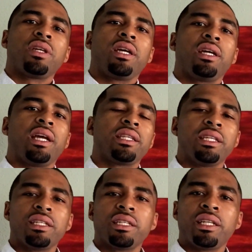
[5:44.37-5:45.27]
And at
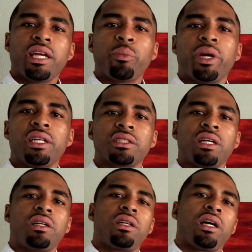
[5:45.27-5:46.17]
the end of the day, it passed
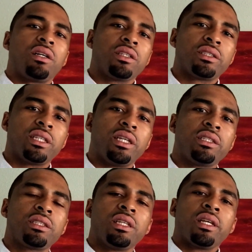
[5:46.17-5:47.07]
all the
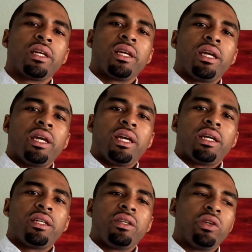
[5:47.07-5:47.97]
tests.
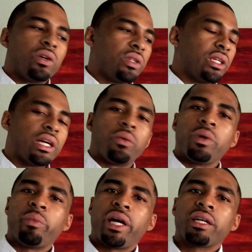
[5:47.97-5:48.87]
And then I
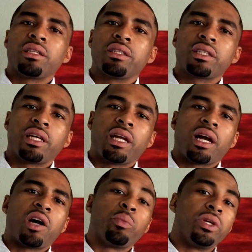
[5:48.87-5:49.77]
went back and looked at
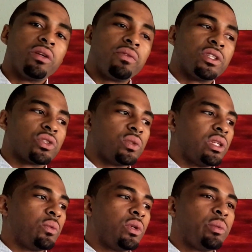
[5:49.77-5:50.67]
how beneficial
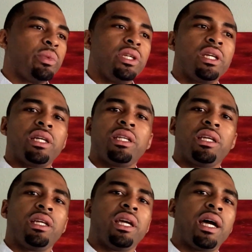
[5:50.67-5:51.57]
it would be, and
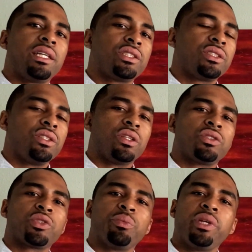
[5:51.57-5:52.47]
it has
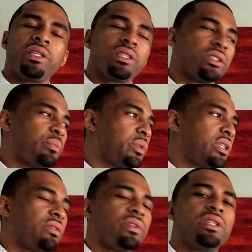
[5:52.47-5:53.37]
tremendous
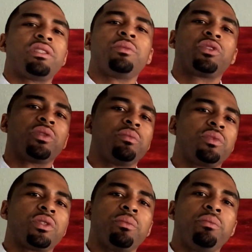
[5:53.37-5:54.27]
benefits,
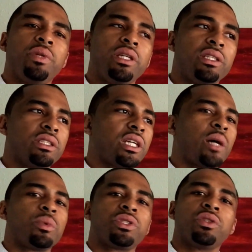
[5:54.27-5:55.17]
tremendous
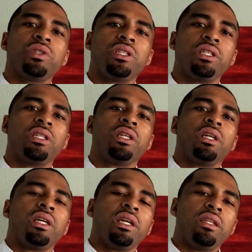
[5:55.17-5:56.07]
opportunity
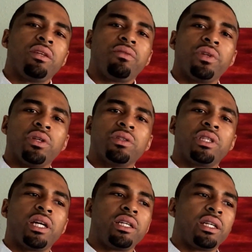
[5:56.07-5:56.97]
in the
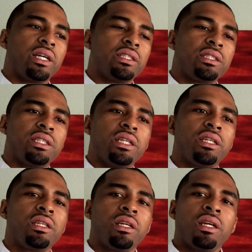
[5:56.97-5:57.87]
field that it's
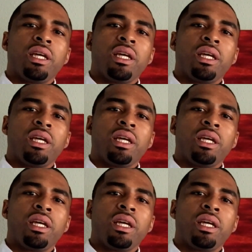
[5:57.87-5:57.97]
in.